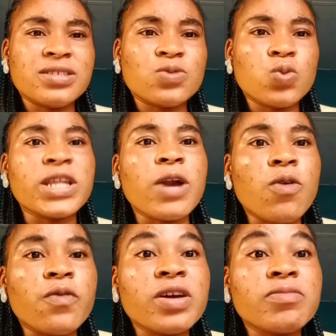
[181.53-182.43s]
is what I
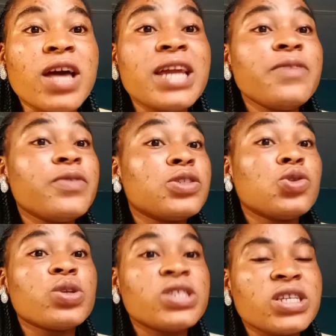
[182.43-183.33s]
confirmed. And if it's
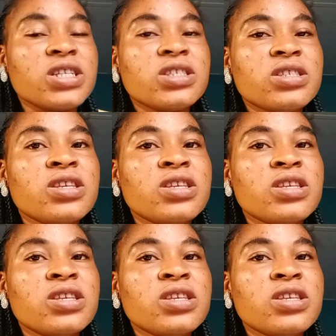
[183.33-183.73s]
not it,